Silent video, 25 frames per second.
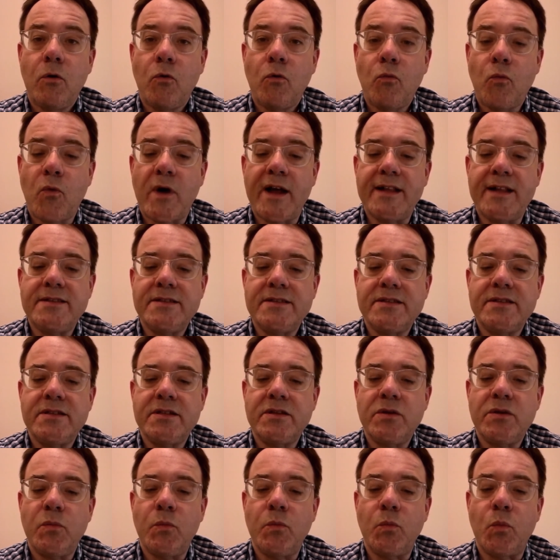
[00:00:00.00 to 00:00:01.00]
what's
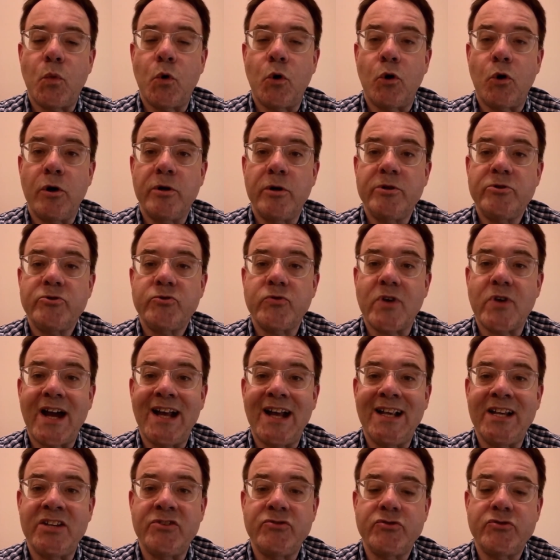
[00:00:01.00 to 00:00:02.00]
more
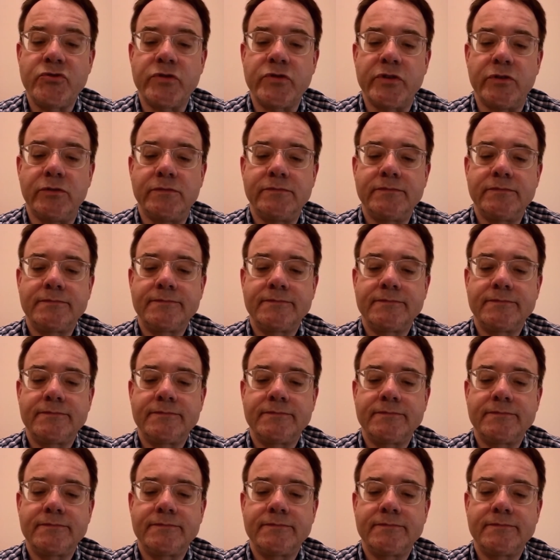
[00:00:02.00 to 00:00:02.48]
tried and true.